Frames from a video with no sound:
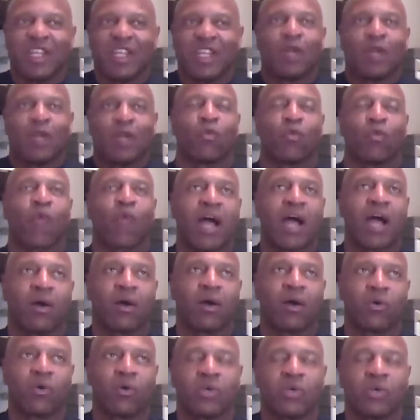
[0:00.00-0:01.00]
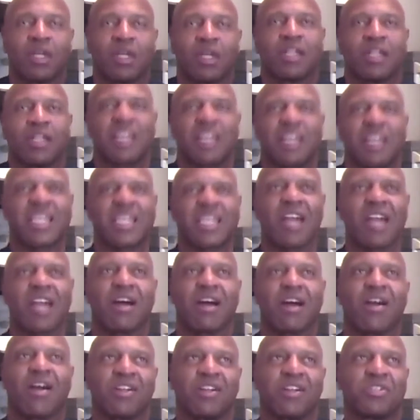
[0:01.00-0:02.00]
Wow, that's kind of
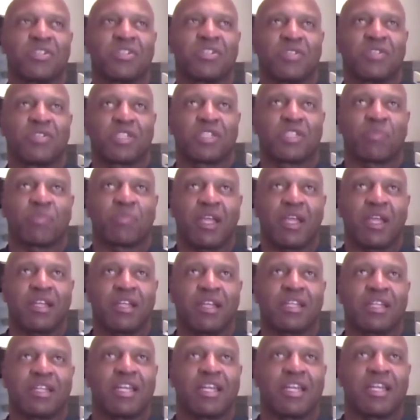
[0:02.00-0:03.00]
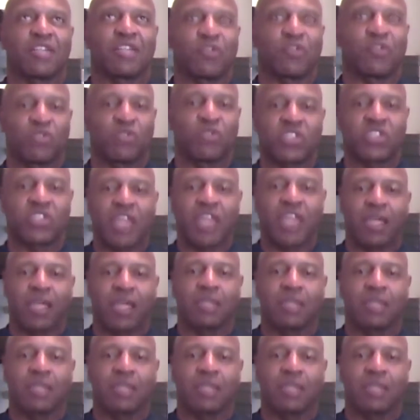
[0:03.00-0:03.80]
hard to explain in the next few seconds.